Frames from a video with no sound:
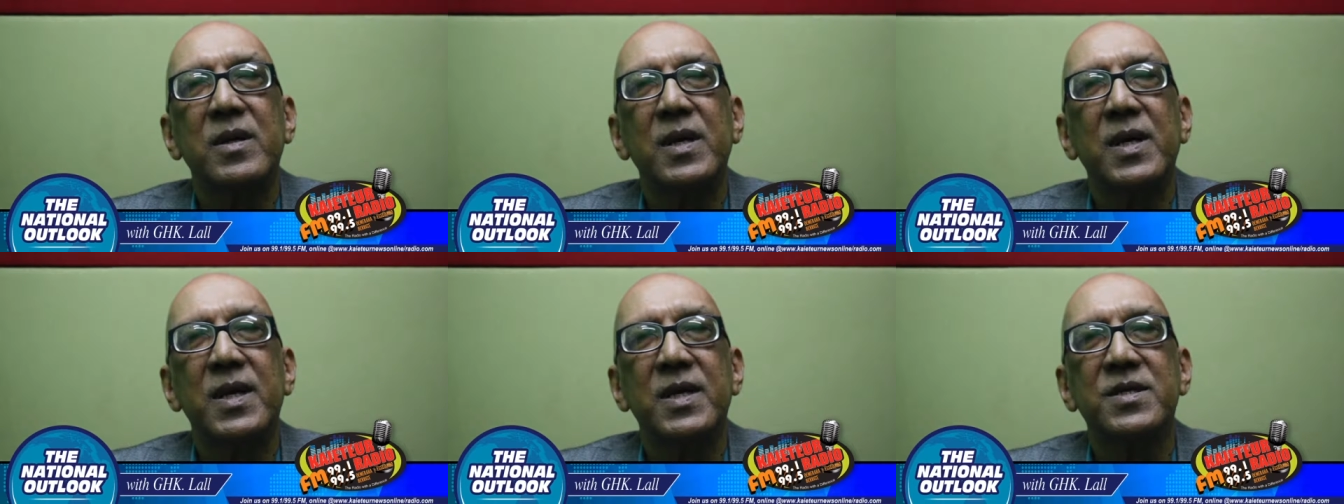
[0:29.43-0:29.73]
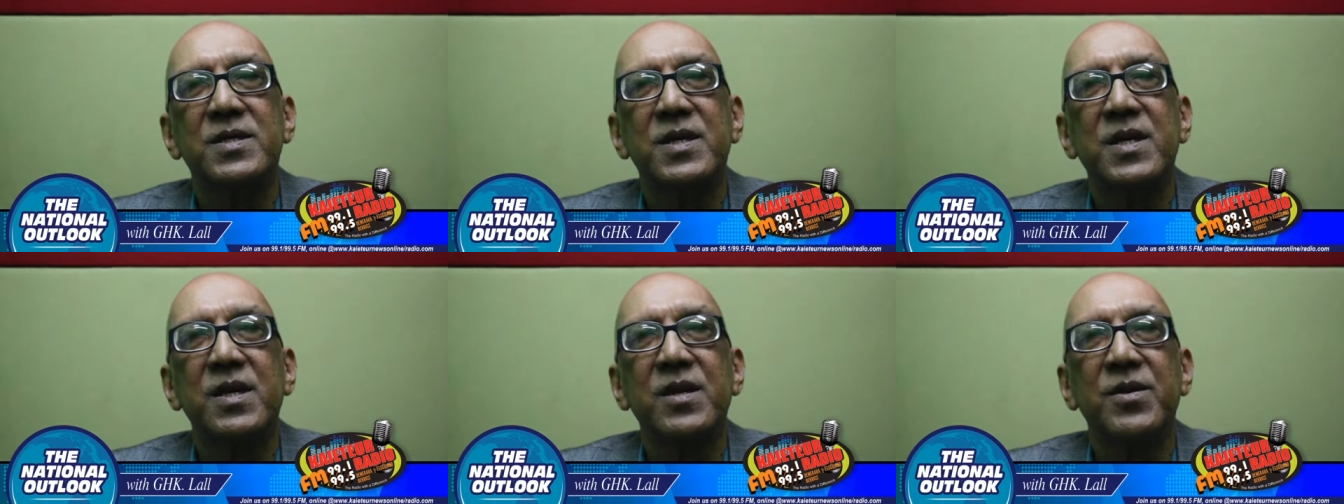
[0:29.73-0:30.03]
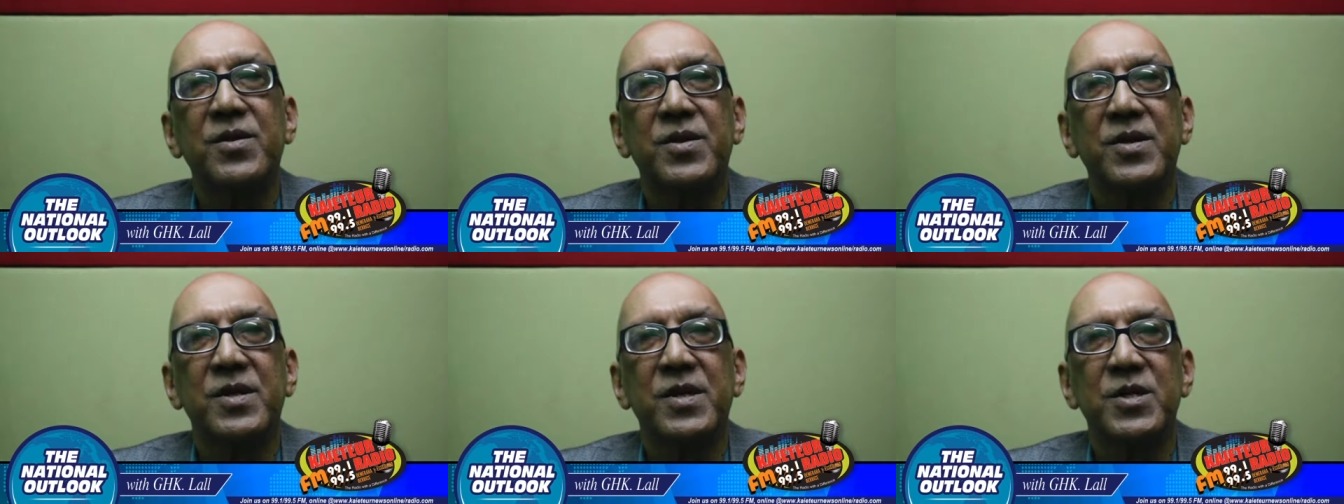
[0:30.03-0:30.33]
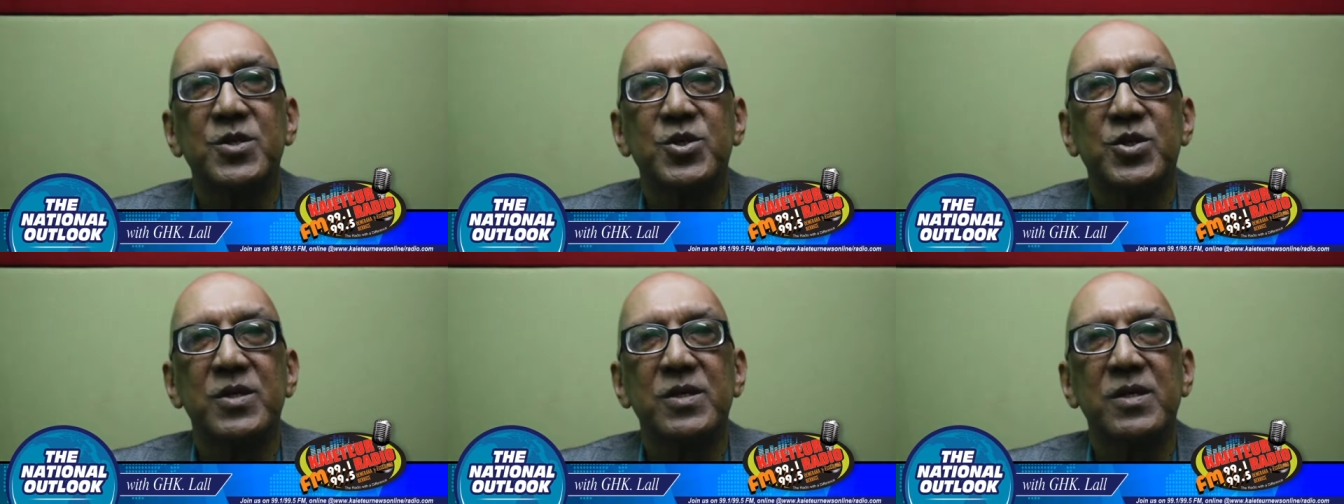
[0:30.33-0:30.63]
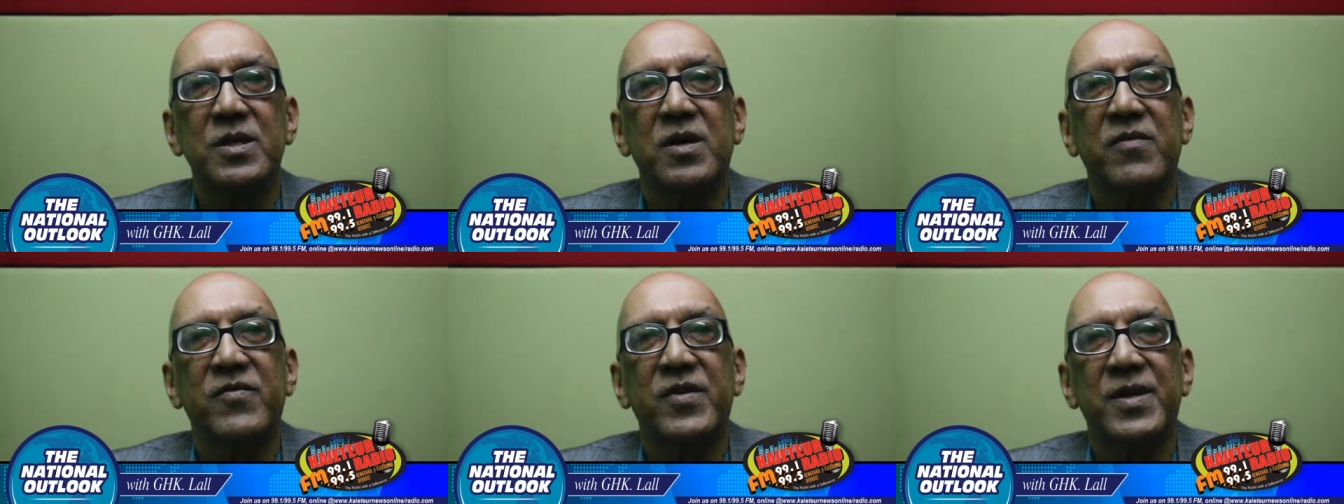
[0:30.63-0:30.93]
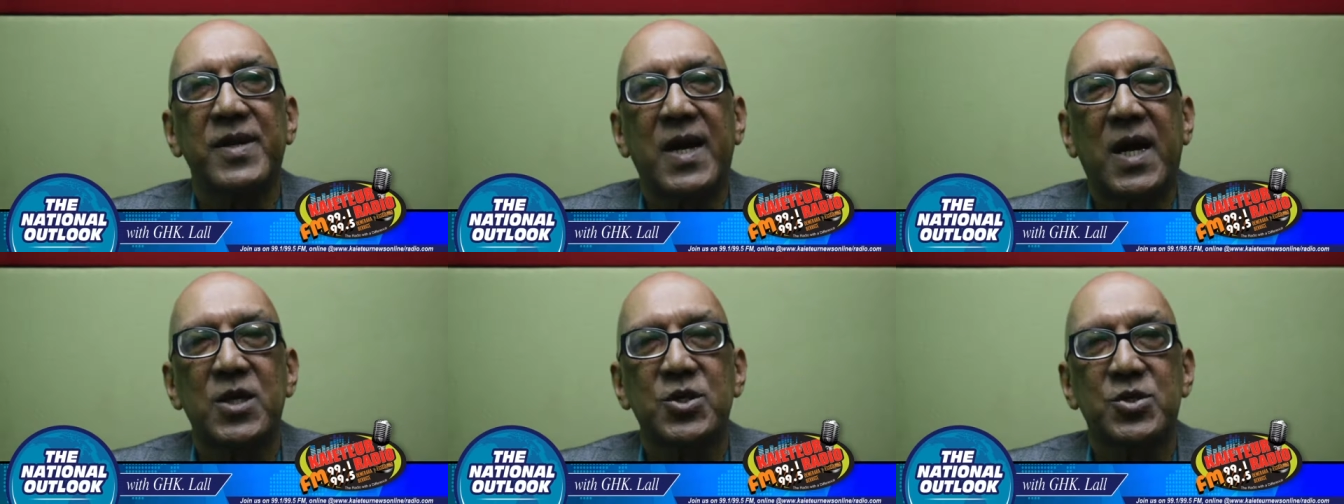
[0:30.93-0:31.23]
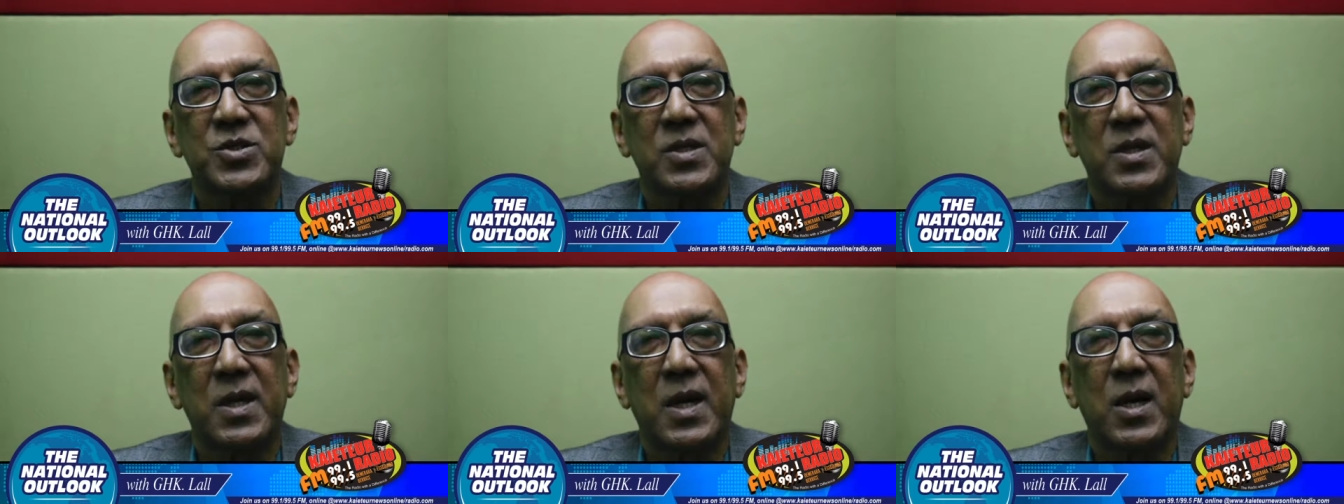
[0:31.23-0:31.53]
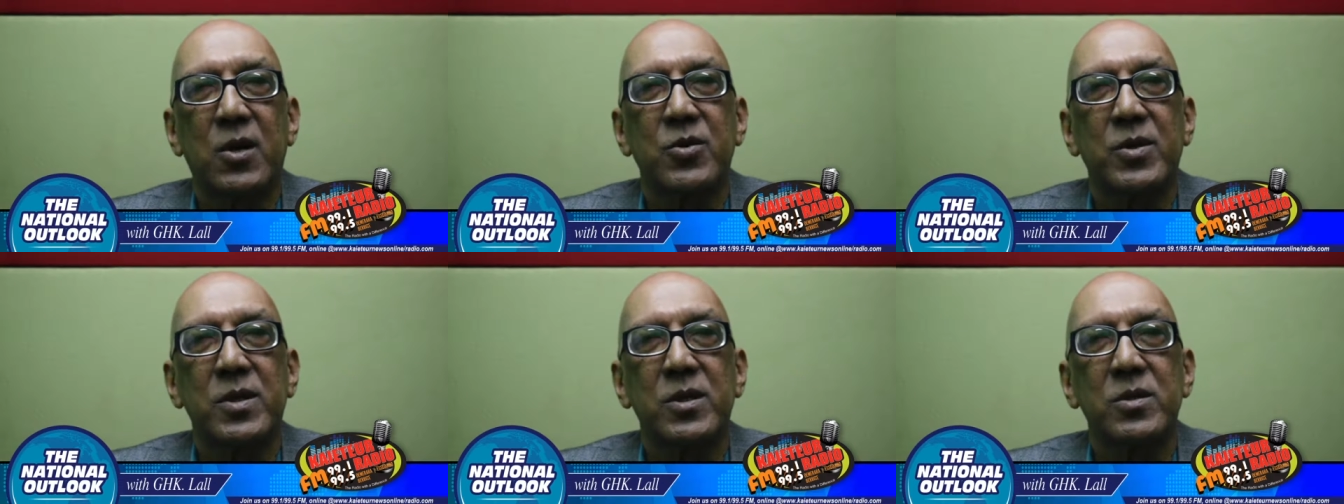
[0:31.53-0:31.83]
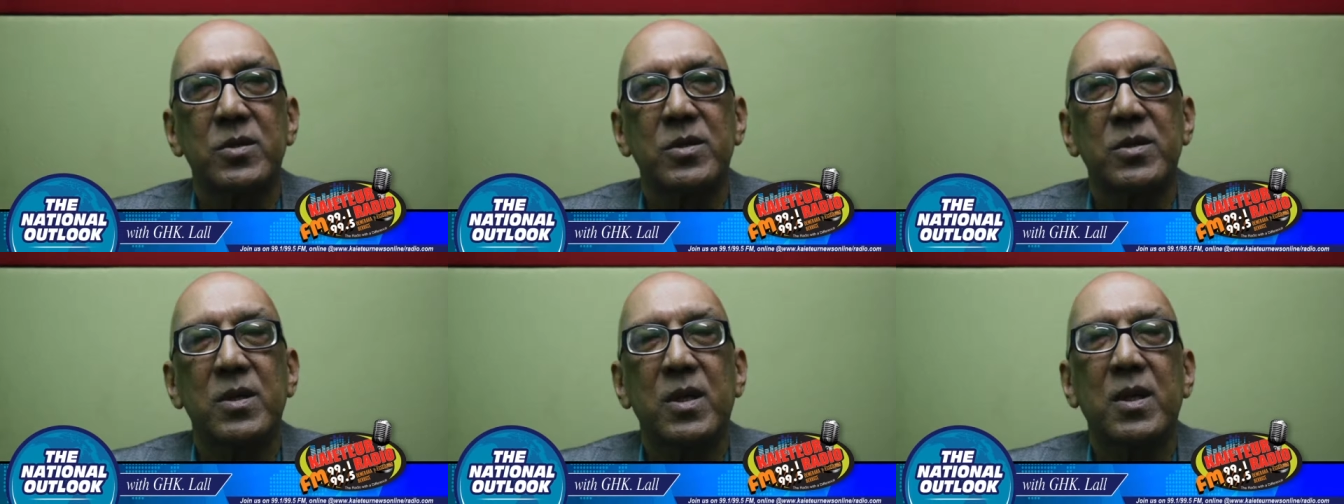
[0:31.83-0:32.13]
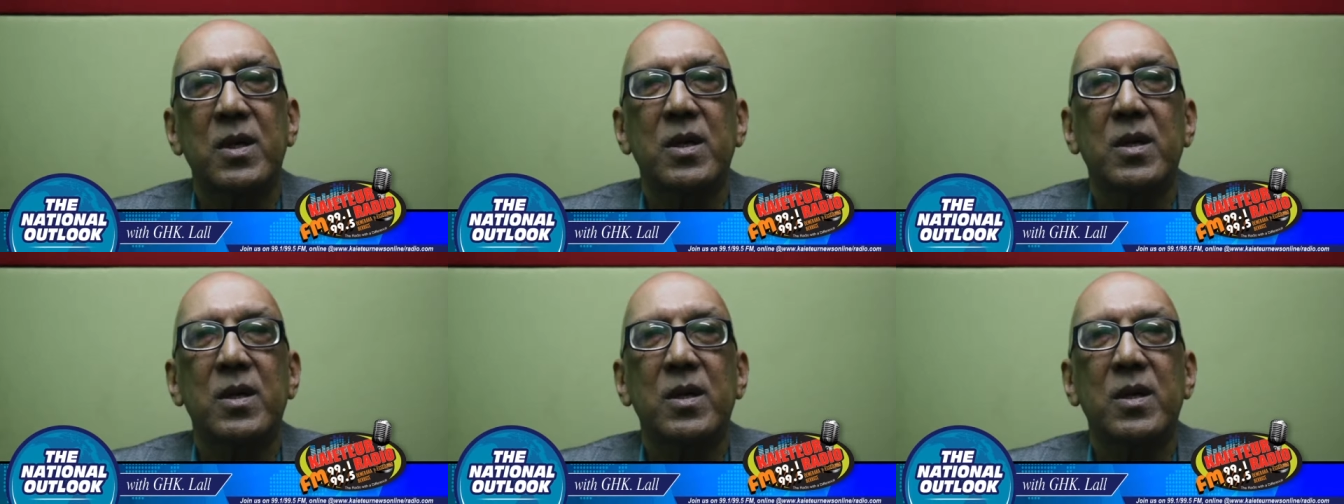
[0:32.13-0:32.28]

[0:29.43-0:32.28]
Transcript: 18th edition of the National Outlook